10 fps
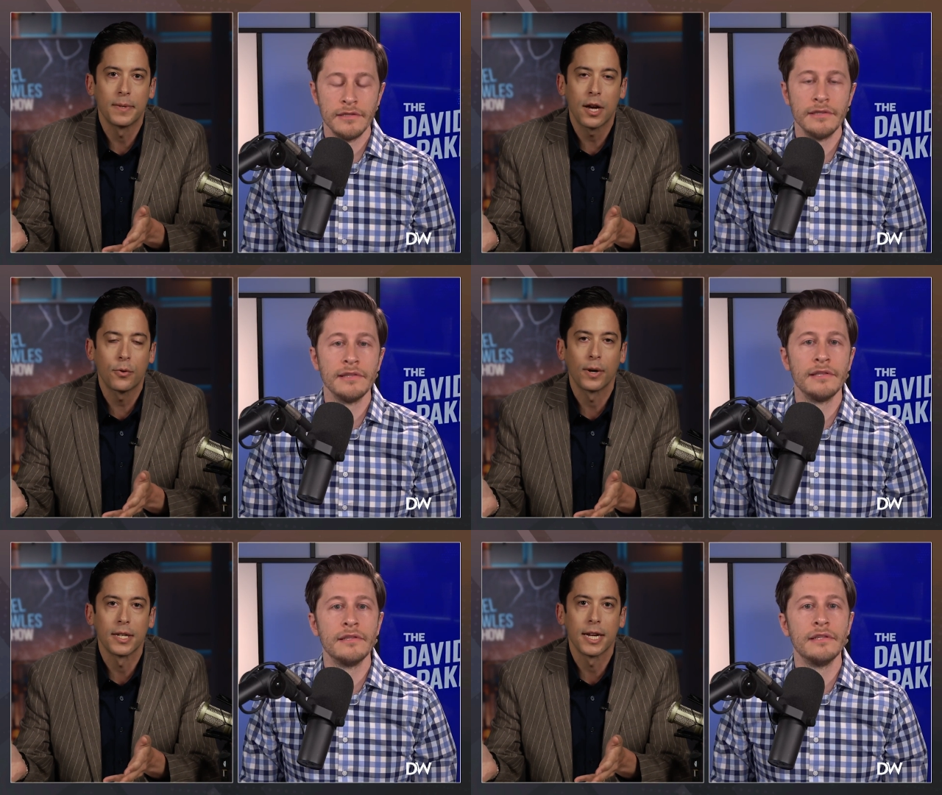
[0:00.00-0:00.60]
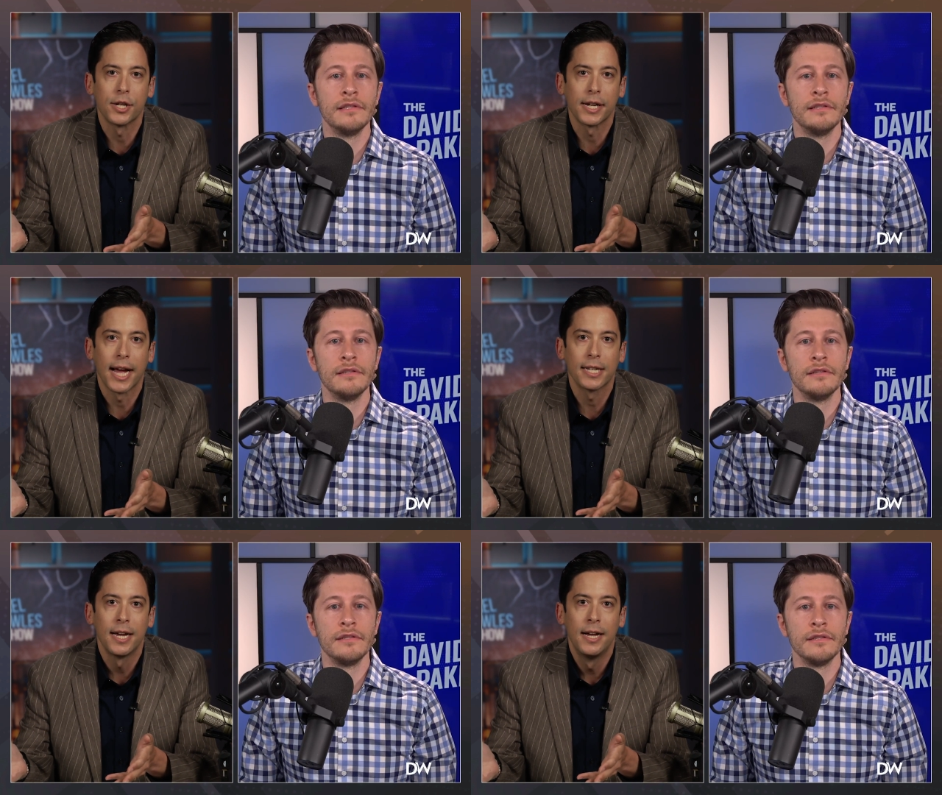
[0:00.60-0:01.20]
Speaker 1: Women's Health Organization
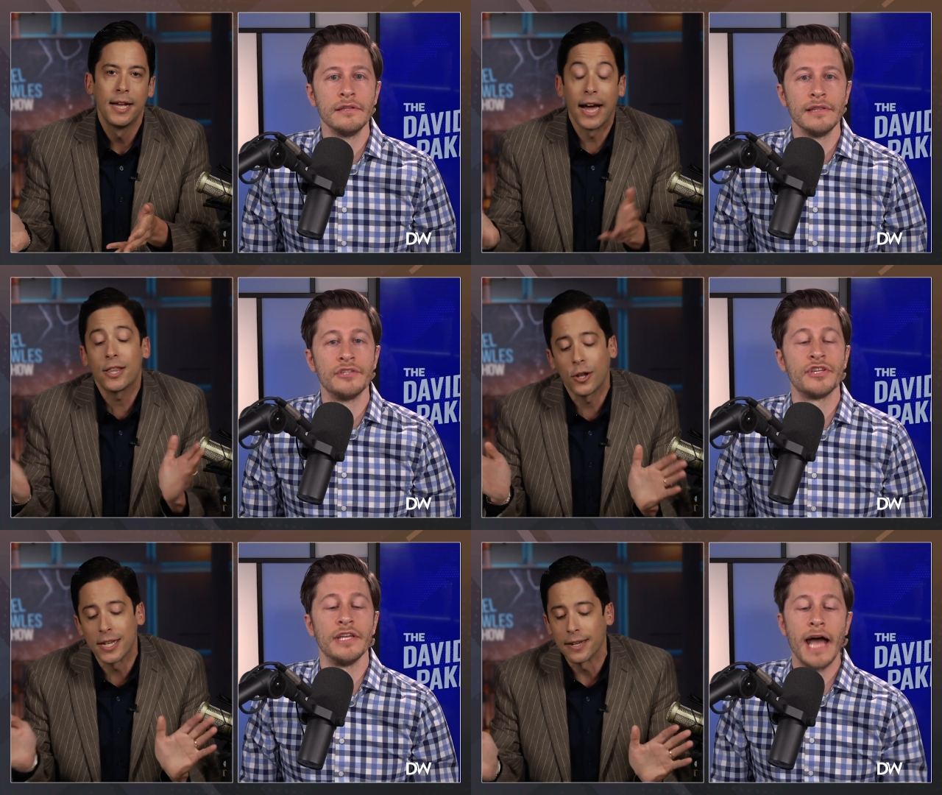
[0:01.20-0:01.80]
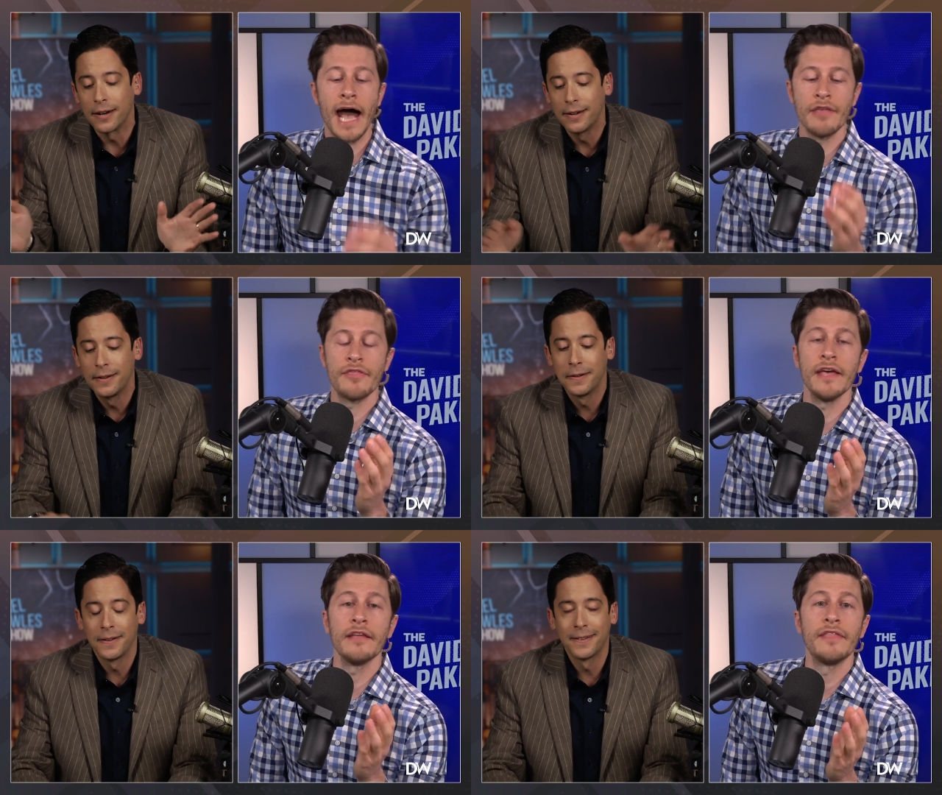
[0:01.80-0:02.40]
case.
Speaker 2: Listen, listen. I
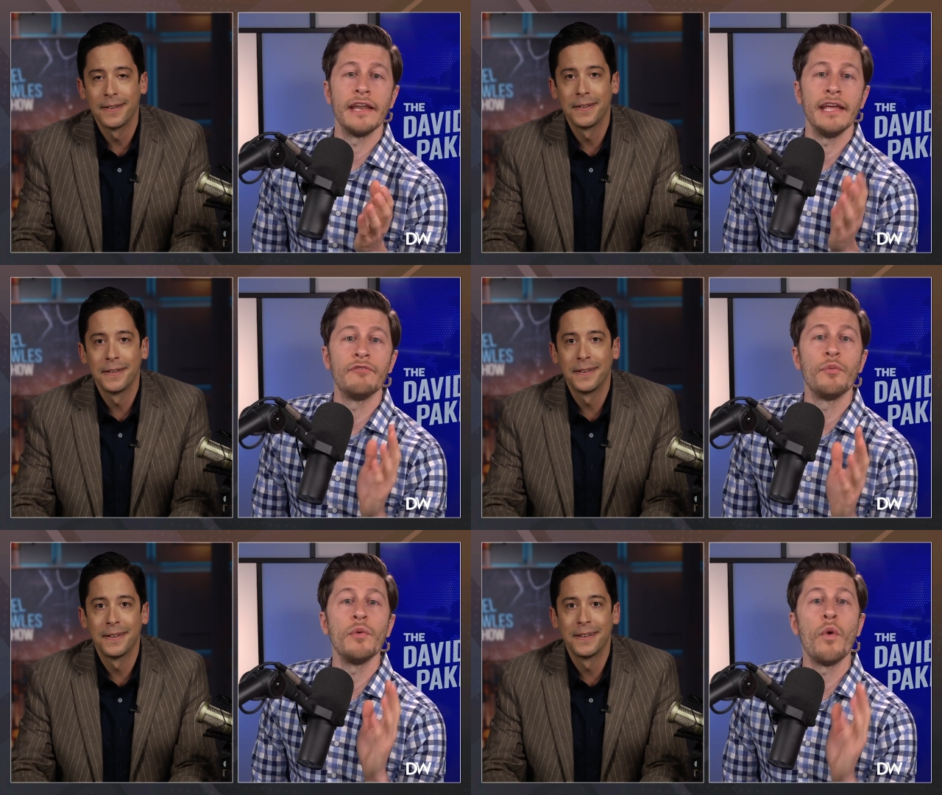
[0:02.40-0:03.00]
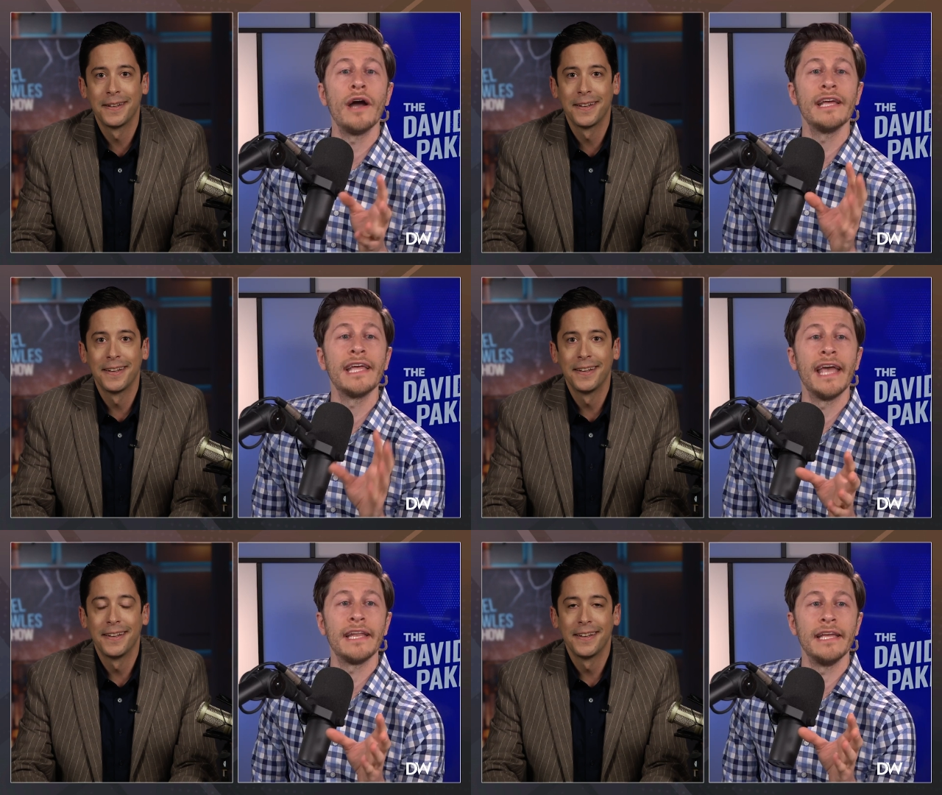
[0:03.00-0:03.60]
think that if we want to
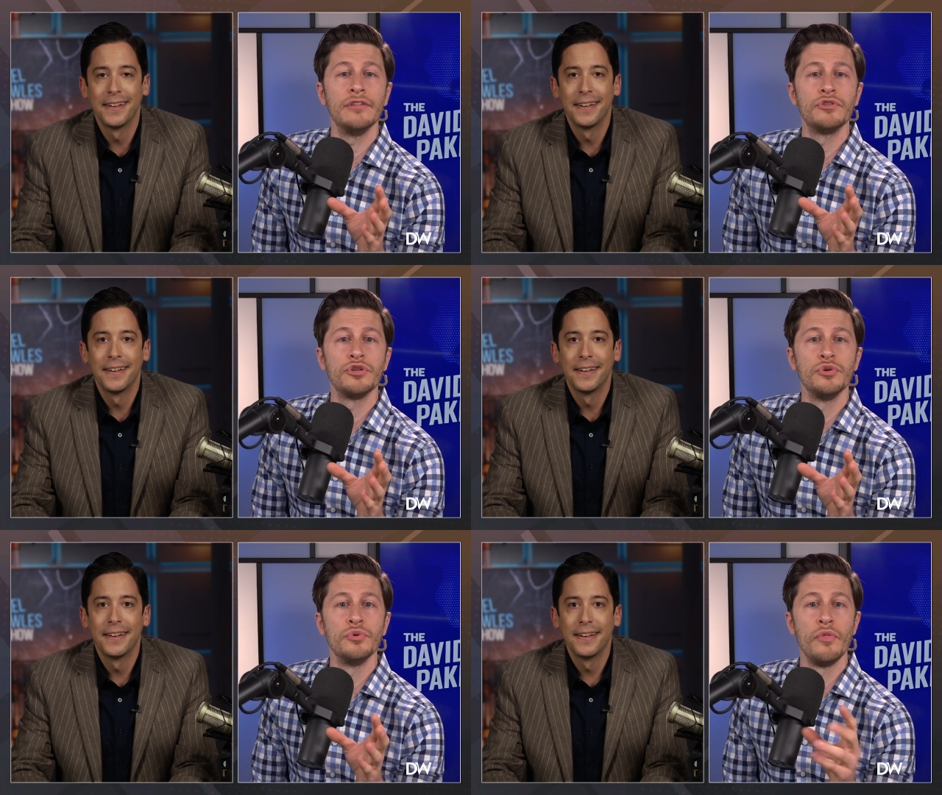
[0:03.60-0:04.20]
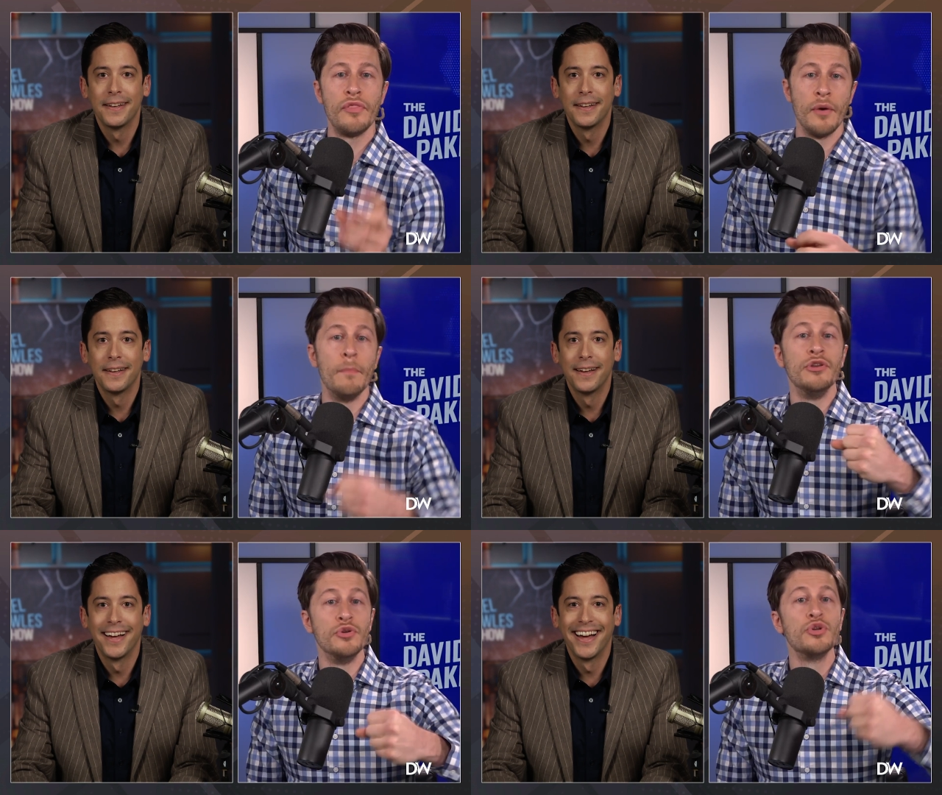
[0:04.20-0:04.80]
get into the
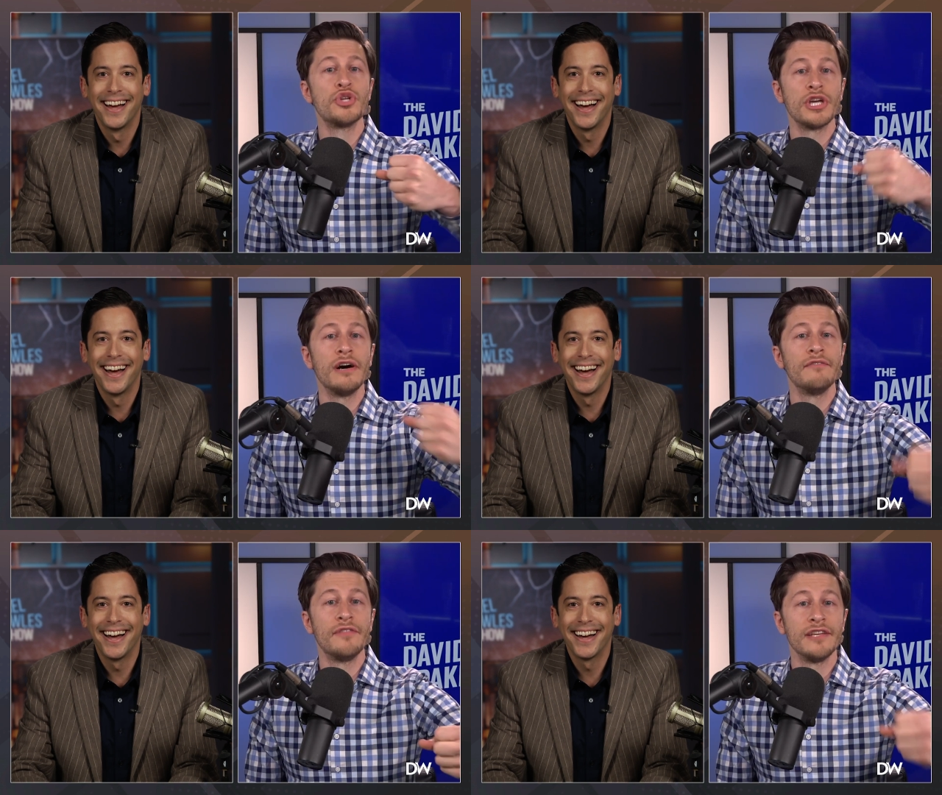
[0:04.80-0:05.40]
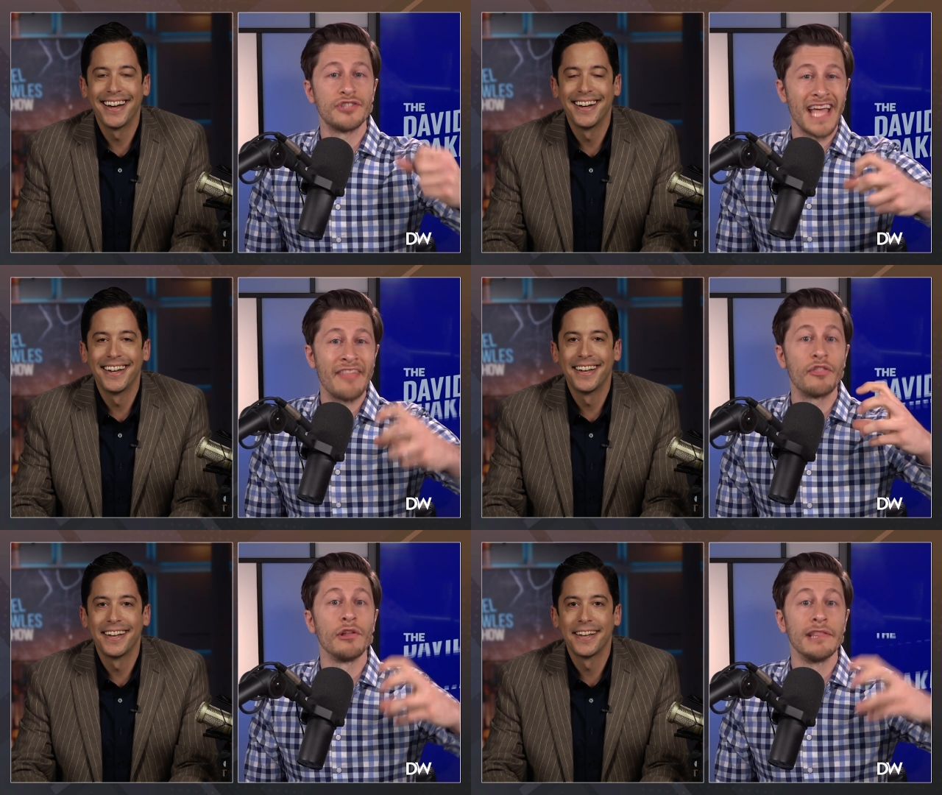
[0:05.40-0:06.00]
minutia of this
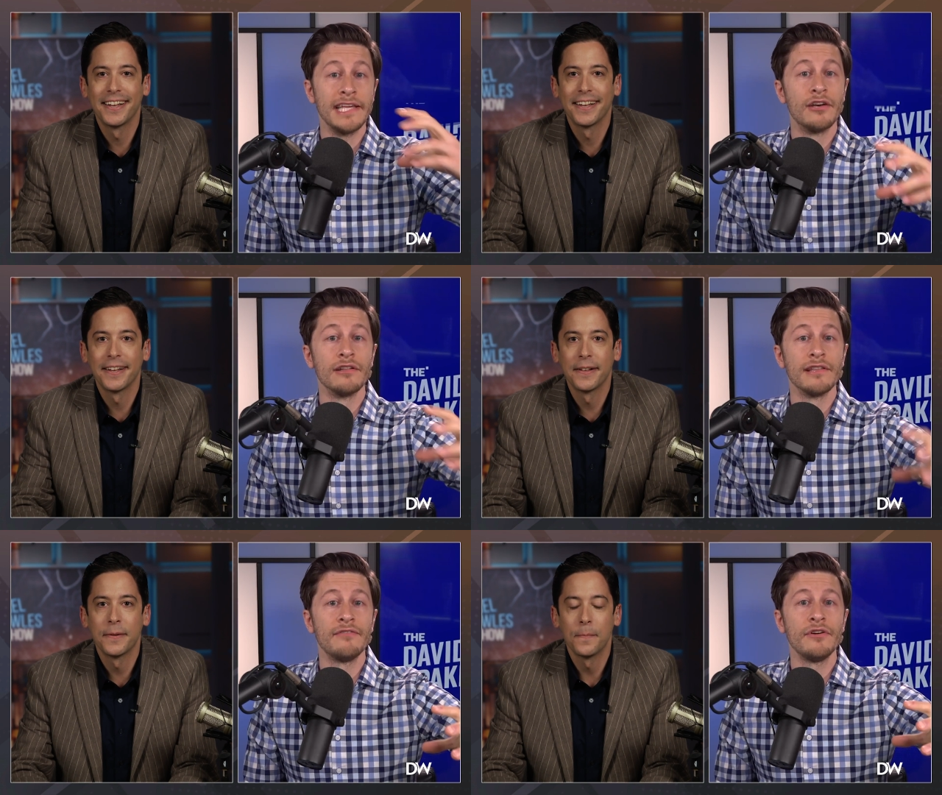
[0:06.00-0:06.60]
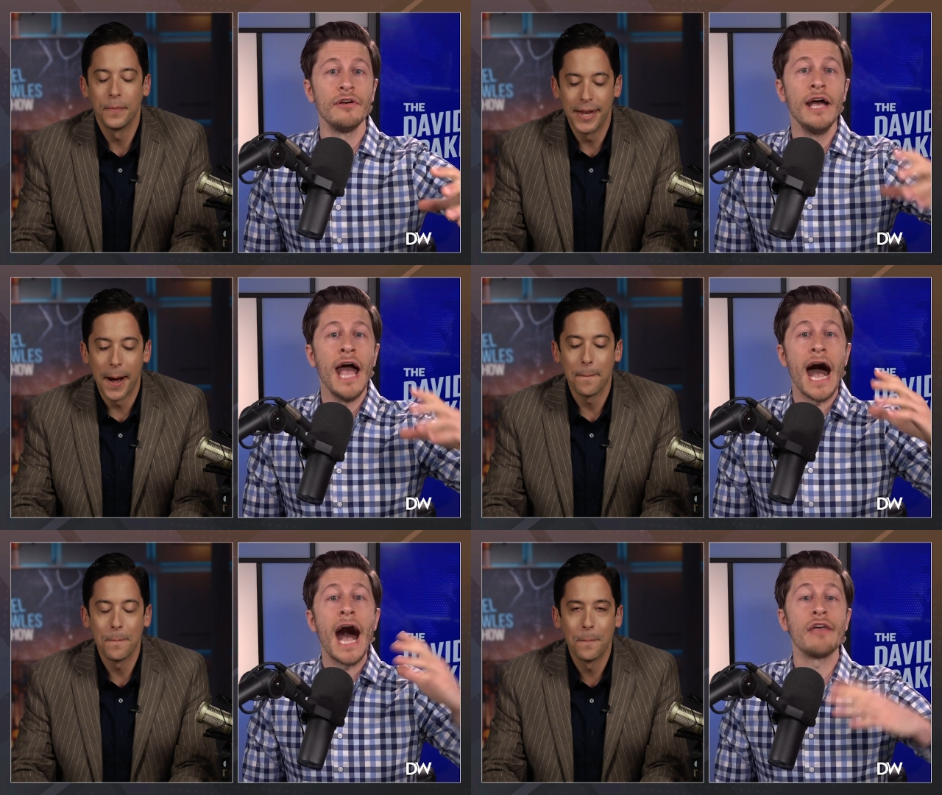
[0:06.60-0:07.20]
at the legal level, yeah. I